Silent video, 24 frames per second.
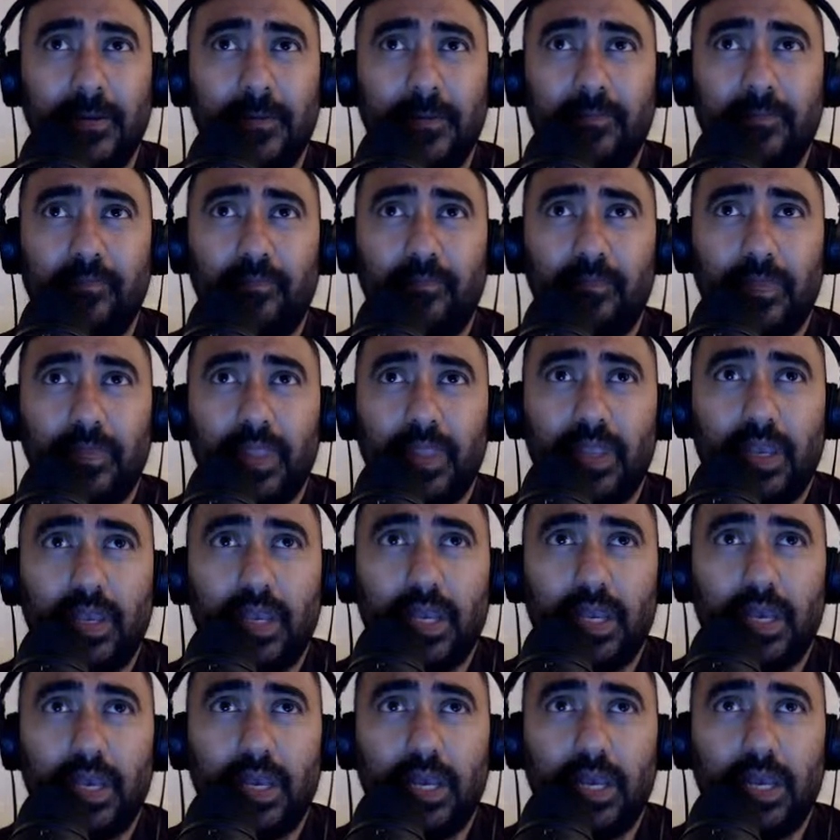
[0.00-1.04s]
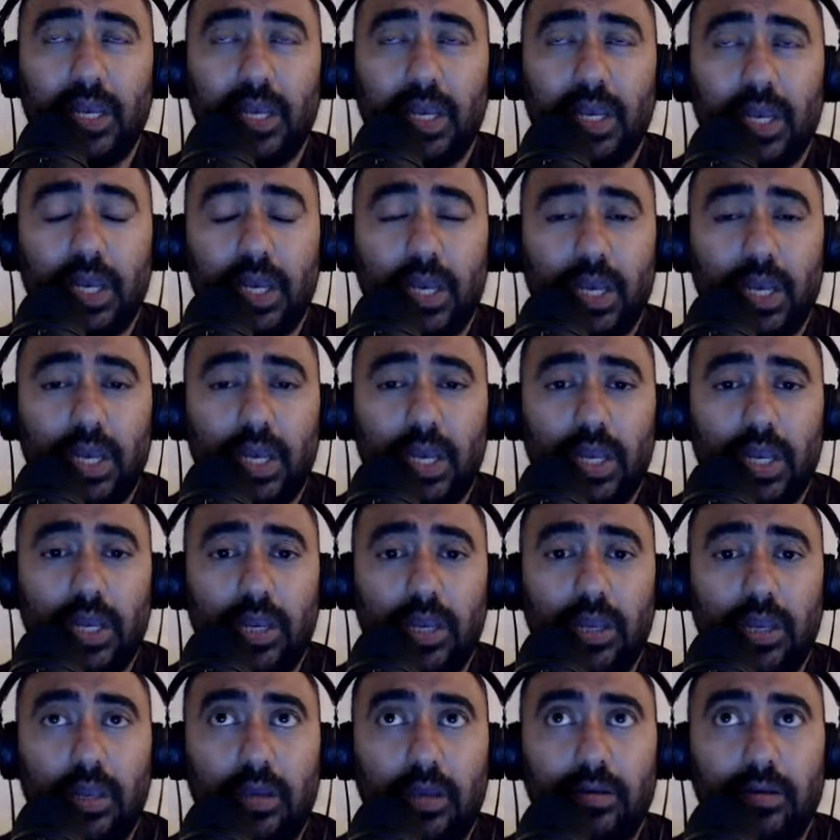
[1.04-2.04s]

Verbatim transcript: Man could probably bump play wing back for, you know.